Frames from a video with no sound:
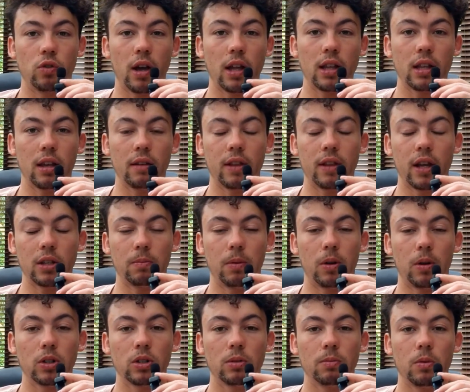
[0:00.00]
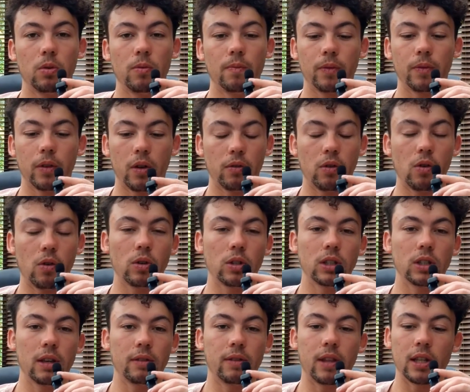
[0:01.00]
trend if that's possible. Of
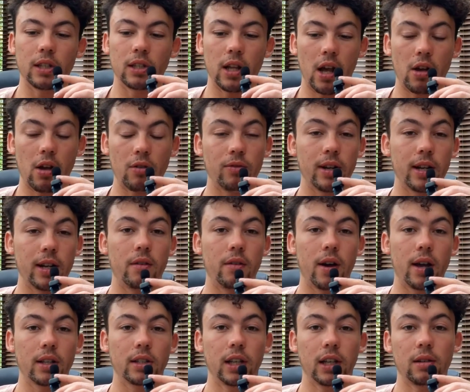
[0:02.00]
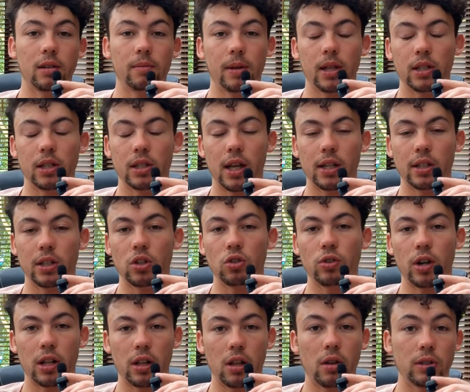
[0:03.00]
course, if there's like a really great setup and it's against the
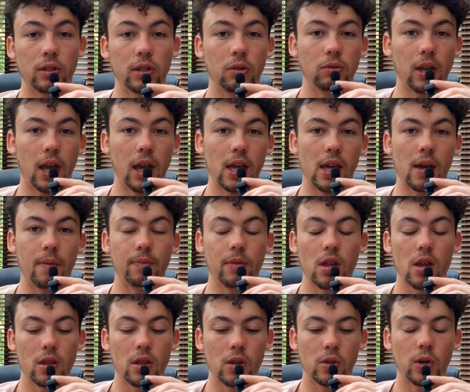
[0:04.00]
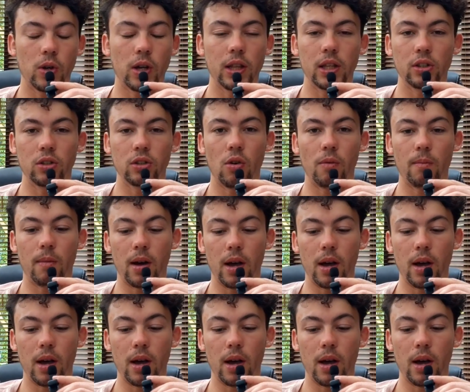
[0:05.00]
trend, I'll still take it. The trend is not